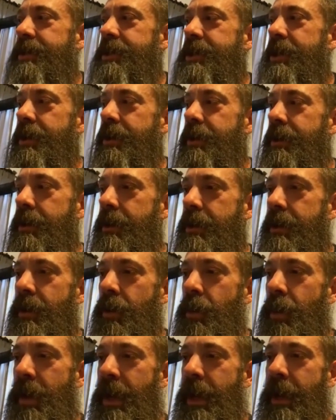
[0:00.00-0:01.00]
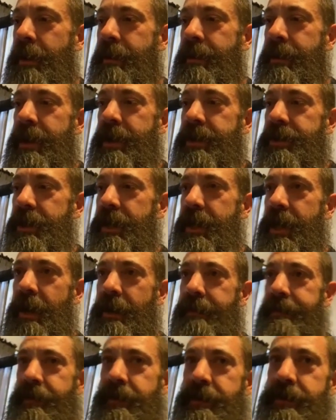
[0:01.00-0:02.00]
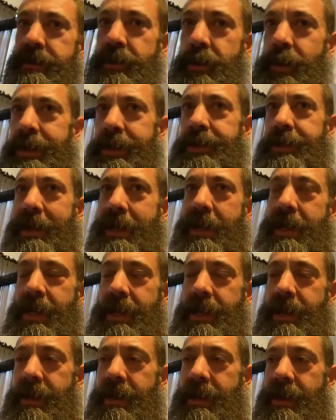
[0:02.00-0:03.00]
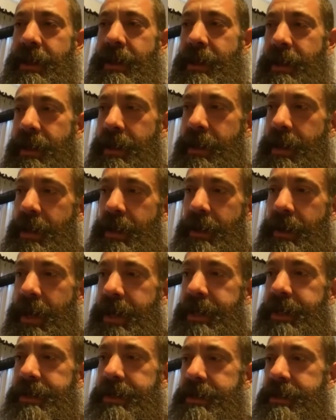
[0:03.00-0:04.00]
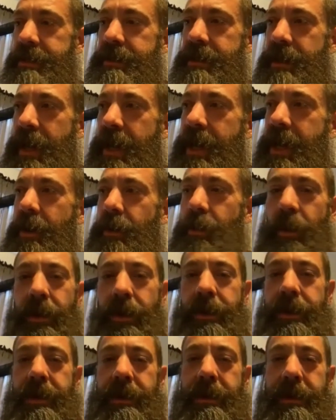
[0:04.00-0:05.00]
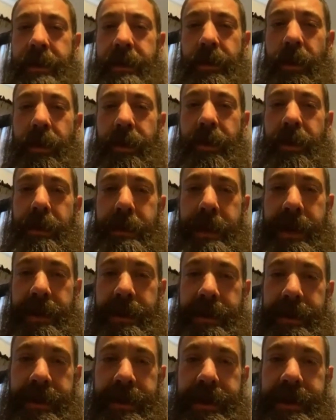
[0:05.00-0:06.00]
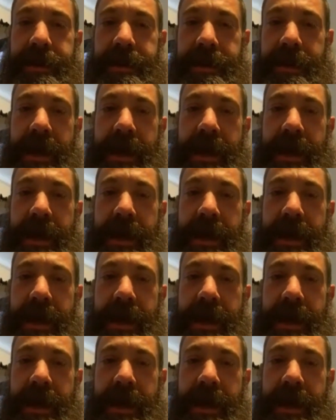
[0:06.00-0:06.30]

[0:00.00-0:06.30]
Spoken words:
So when I had initially kind of first quit drinking, I kind of rolled to the pills.